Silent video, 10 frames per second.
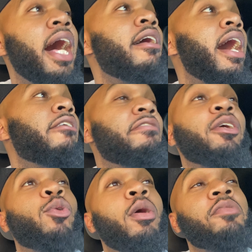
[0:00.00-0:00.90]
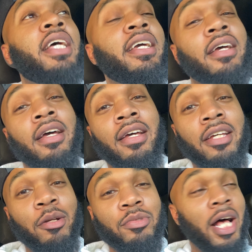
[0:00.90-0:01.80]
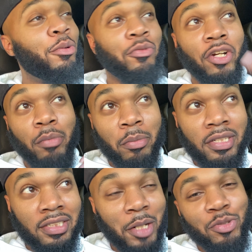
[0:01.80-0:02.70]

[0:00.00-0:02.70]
I, I found a website. It was, I don't know if I remember this shit.